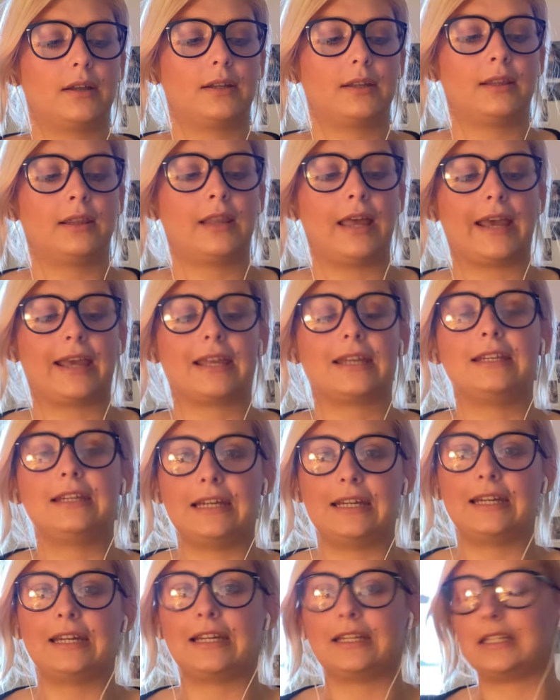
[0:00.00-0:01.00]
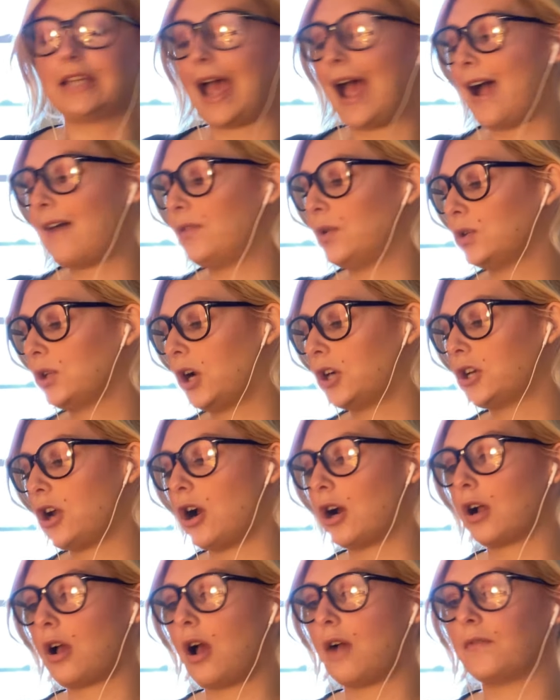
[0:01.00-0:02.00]
like needing to have those
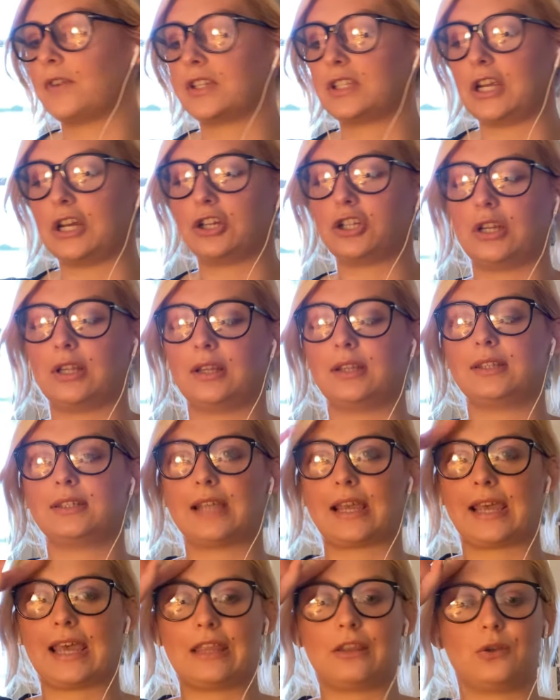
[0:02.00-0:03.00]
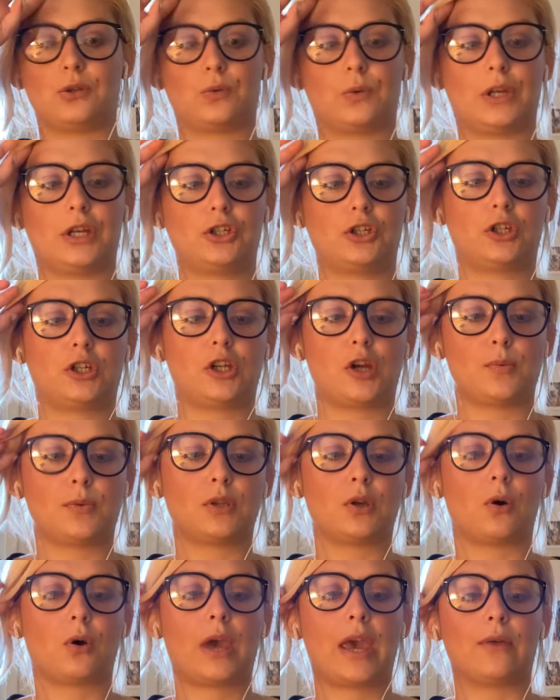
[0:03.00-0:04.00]
heart-to-heart conversations like in those relationships.
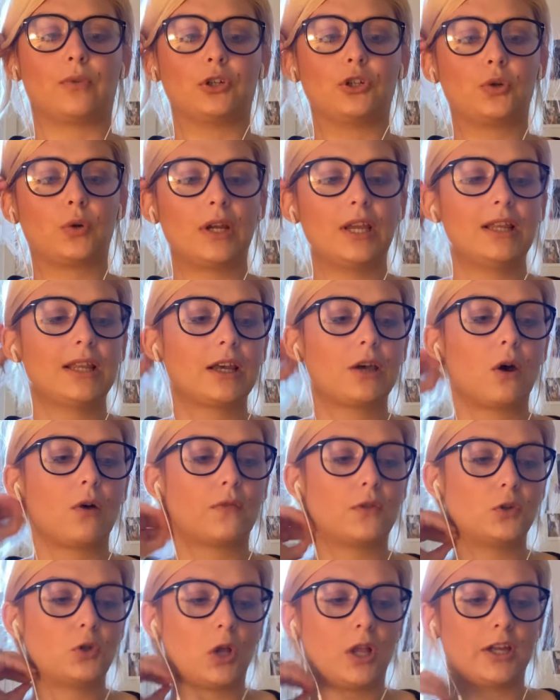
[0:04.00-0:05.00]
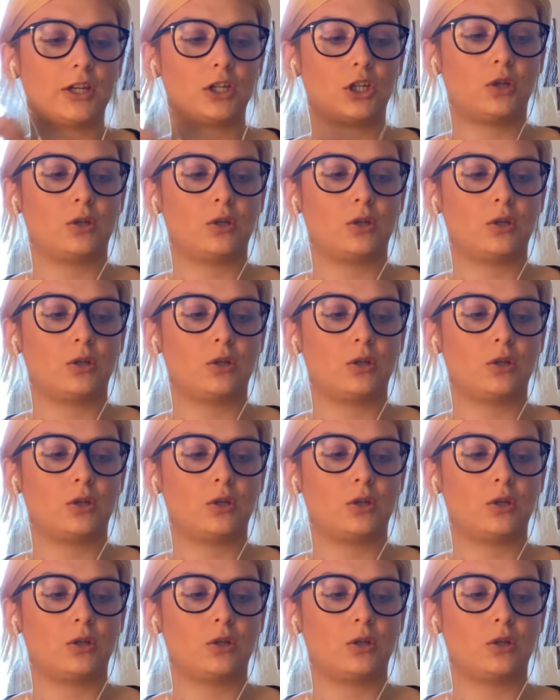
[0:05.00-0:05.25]
So okay, retreat and let go of control issues,